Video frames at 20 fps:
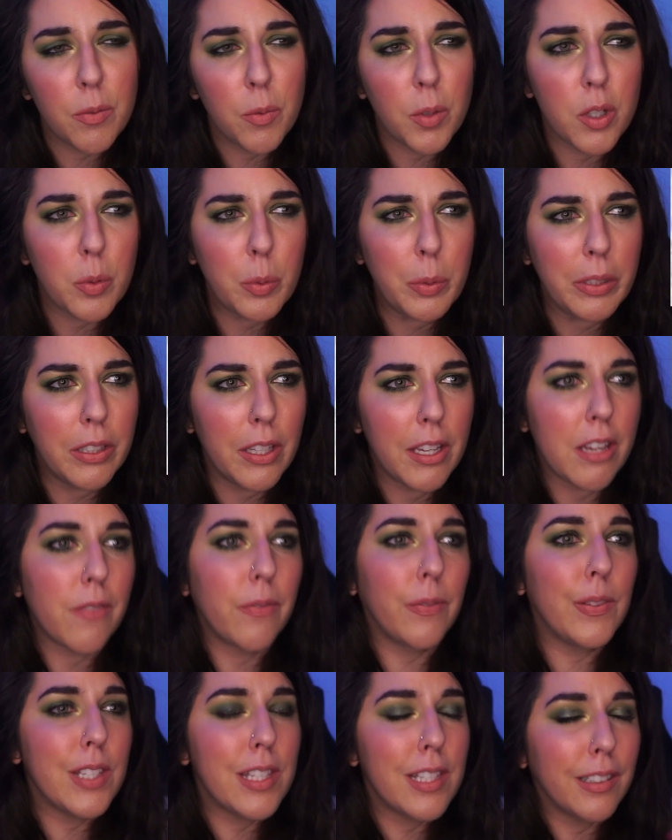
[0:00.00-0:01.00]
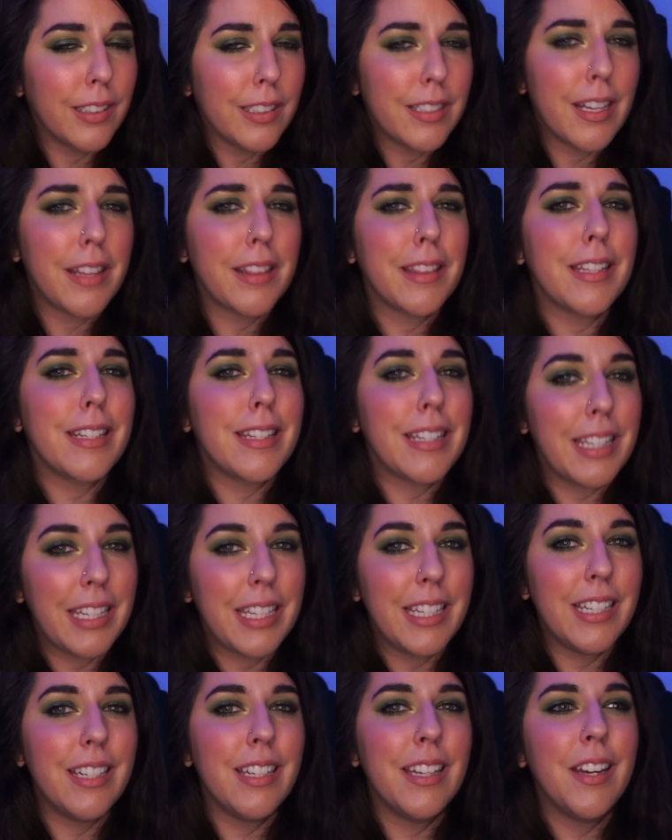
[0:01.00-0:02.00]
which would, like, facilitate the
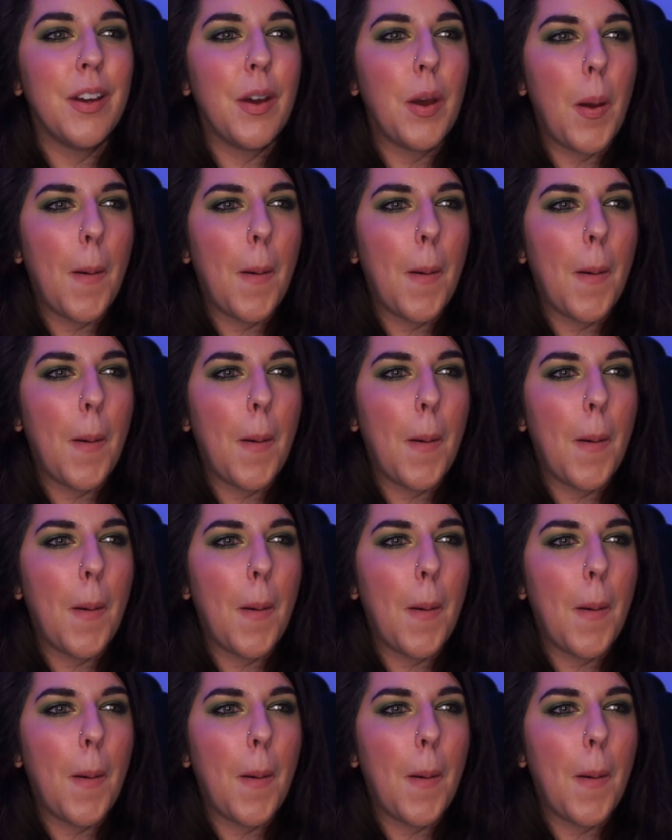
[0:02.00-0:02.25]
need,